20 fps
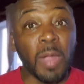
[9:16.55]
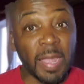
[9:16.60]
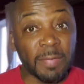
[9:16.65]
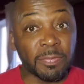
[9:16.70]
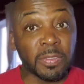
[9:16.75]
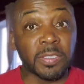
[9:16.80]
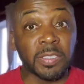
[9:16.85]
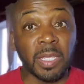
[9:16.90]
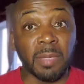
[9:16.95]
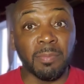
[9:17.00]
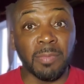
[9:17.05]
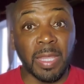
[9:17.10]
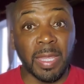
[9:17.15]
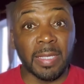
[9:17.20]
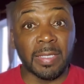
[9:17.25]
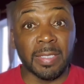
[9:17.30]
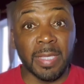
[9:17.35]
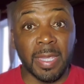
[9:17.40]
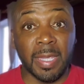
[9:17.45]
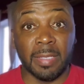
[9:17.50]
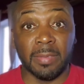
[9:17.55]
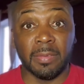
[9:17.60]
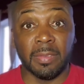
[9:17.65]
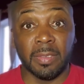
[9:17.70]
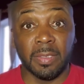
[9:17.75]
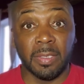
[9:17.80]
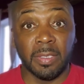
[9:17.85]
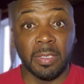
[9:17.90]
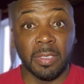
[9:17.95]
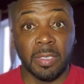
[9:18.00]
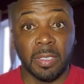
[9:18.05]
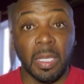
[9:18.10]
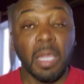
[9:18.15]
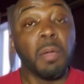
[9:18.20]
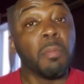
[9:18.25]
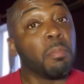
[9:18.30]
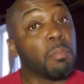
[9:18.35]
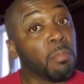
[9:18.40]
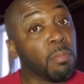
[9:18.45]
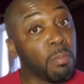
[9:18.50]
after something like that,
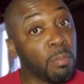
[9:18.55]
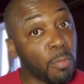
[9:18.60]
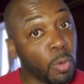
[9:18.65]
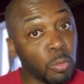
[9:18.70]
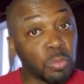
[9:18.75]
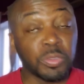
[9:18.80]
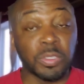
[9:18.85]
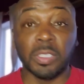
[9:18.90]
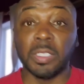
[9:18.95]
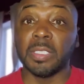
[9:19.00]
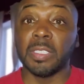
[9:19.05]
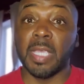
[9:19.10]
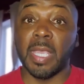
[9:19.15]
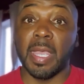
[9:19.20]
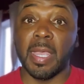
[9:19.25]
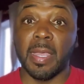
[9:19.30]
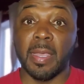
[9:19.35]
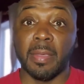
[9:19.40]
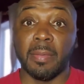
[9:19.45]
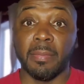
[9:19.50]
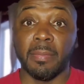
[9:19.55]
most of the time,